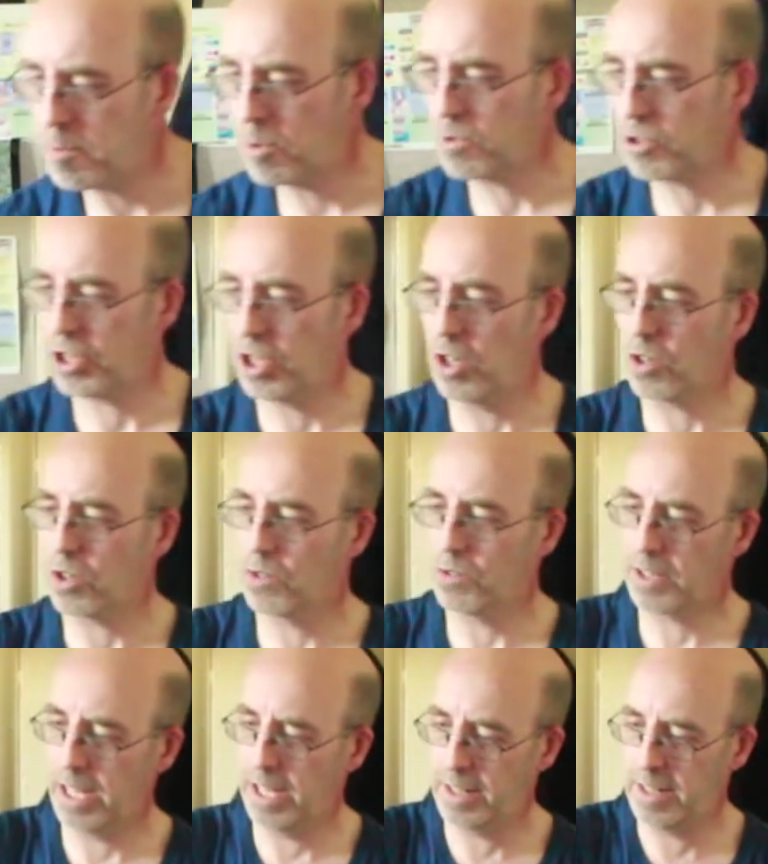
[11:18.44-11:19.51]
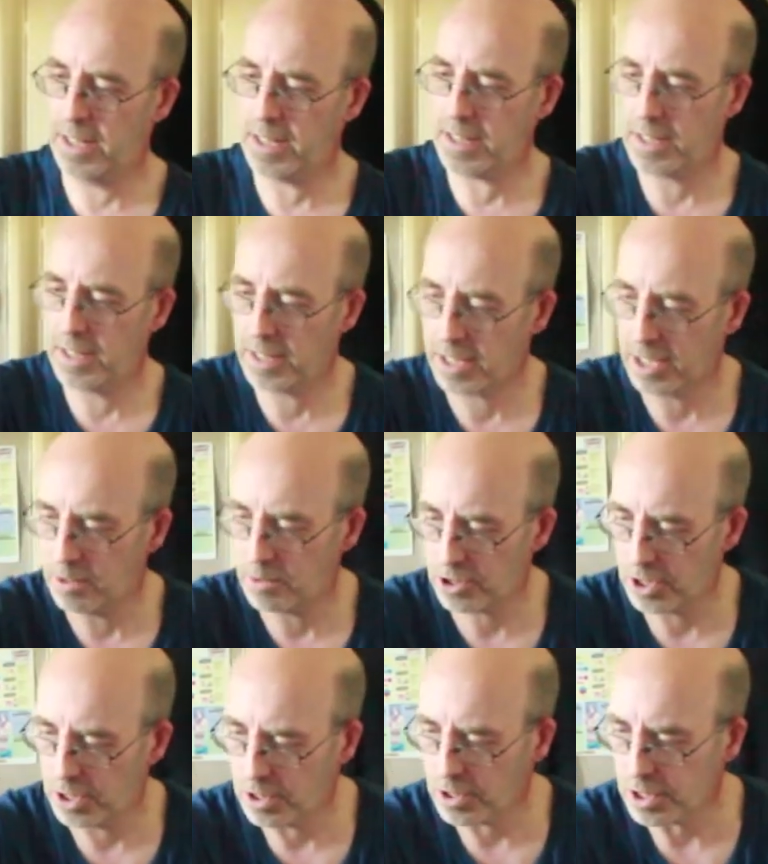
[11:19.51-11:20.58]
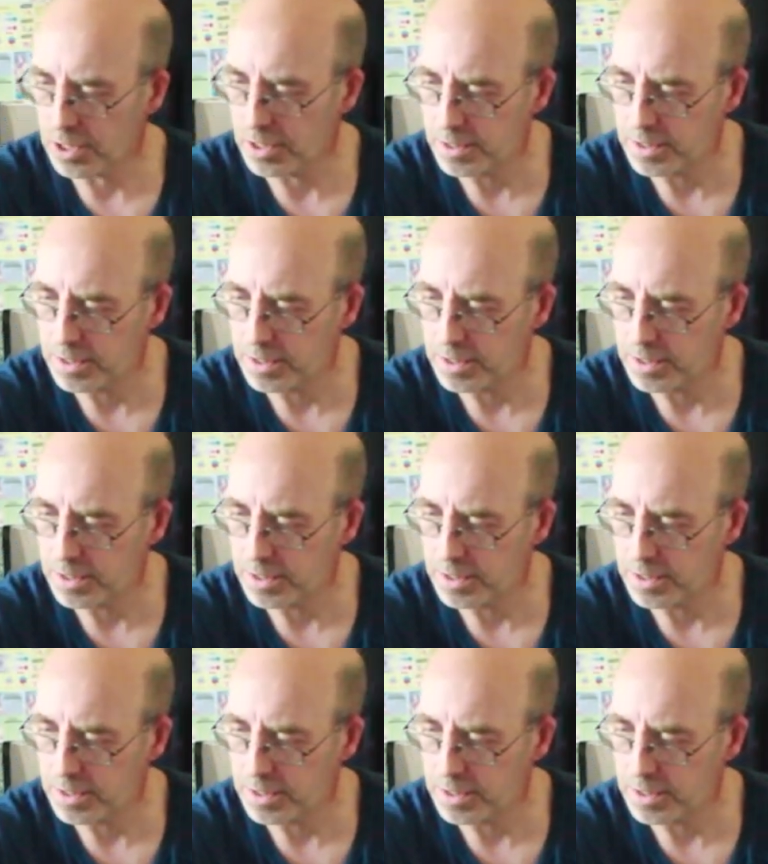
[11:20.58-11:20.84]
put Zargon down there. There you go, Zarg.